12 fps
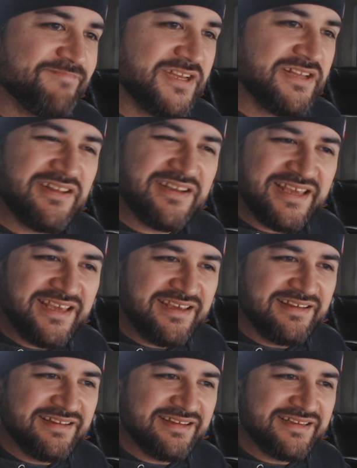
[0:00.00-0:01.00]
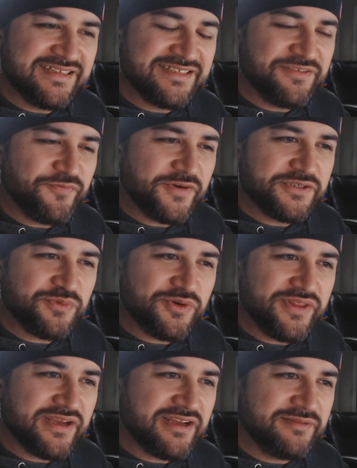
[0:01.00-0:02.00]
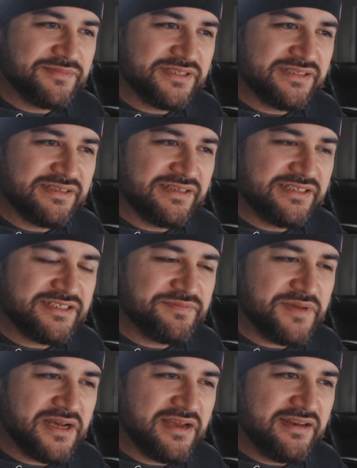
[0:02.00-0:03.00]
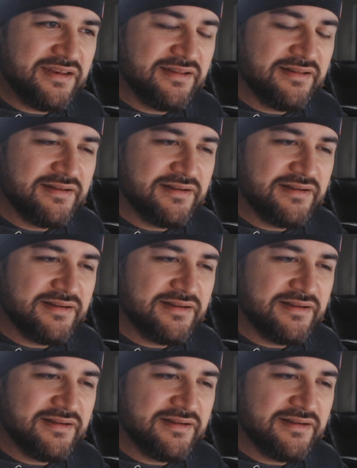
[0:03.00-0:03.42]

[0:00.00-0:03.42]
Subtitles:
clunky is the first word that comes into mind,